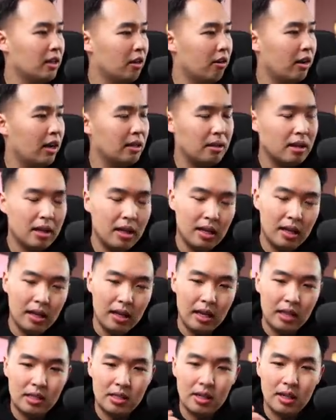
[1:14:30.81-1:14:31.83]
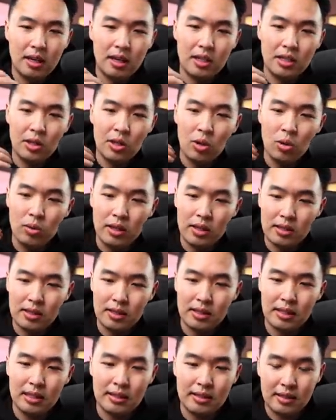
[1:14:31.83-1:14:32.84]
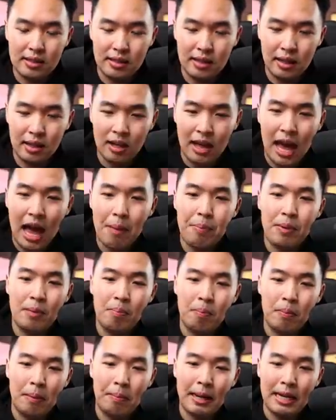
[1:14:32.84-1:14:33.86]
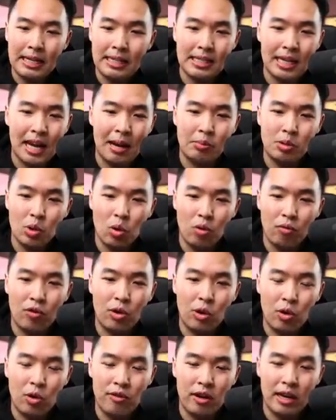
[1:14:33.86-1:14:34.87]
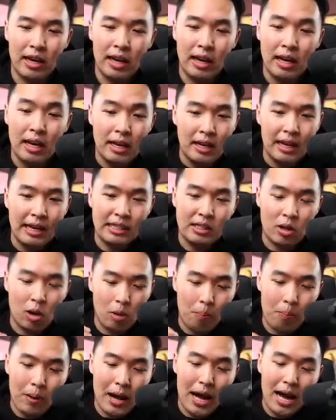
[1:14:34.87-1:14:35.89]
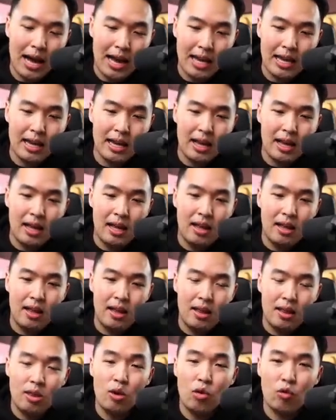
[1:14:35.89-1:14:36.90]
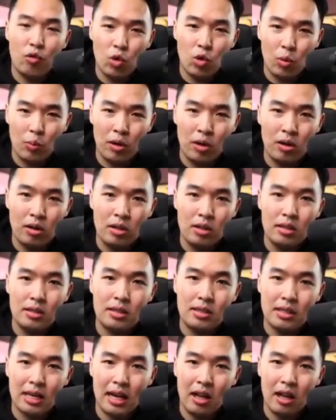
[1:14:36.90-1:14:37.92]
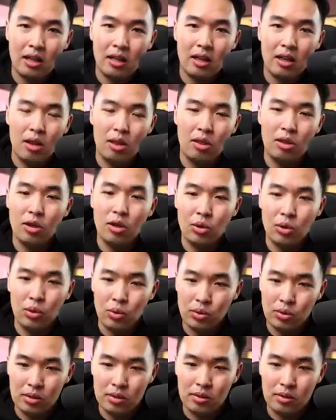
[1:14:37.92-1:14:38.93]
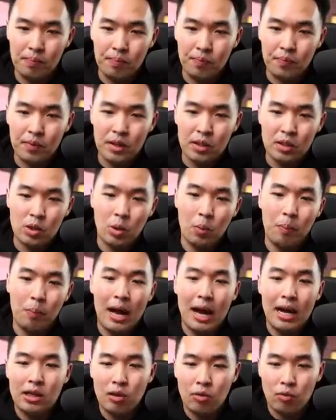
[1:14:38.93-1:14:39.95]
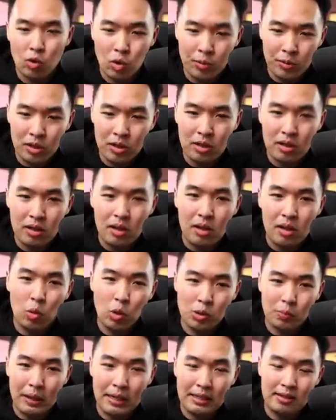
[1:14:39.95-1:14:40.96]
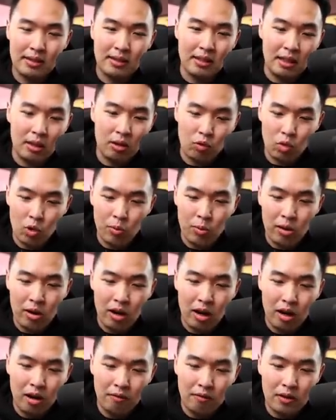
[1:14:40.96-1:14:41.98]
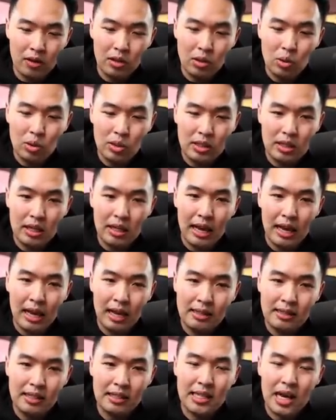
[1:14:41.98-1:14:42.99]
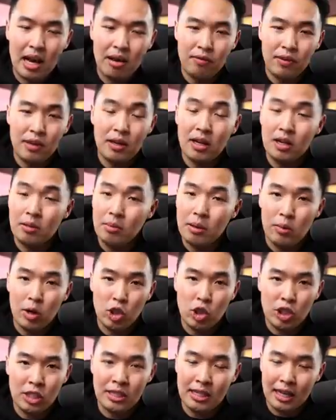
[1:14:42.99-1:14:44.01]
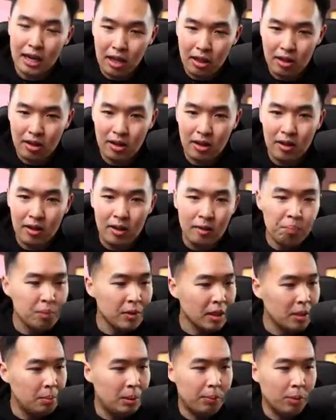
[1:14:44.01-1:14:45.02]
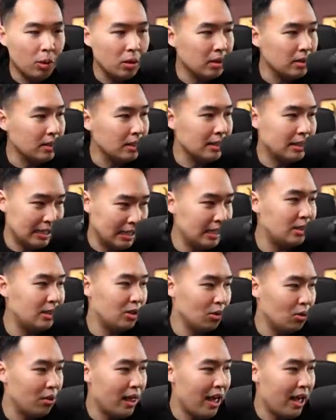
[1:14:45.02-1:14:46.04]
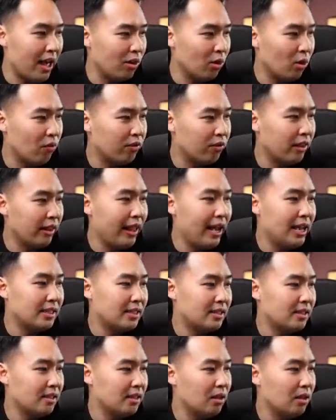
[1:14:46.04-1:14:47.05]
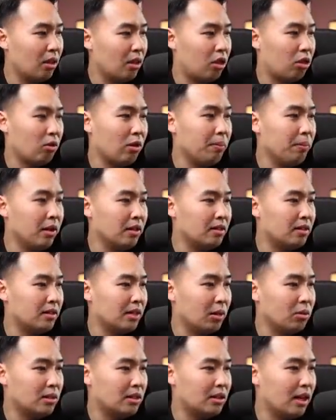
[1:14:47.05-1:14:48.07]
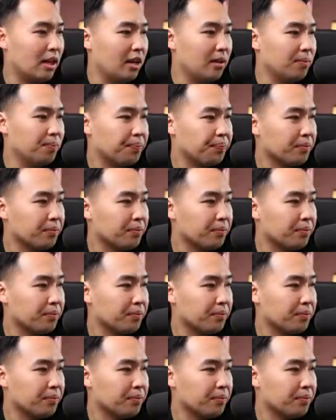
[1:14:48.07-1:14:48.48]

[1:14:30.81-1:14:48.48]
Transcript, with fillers: Right? it's uh, you know, this is going to happen many times over and over again. It's called buy the rumor, sell the news. So buying the rumor was basically the rumor of Lucid and CCIV going to be merging together. People did do that over the last three months, I would say.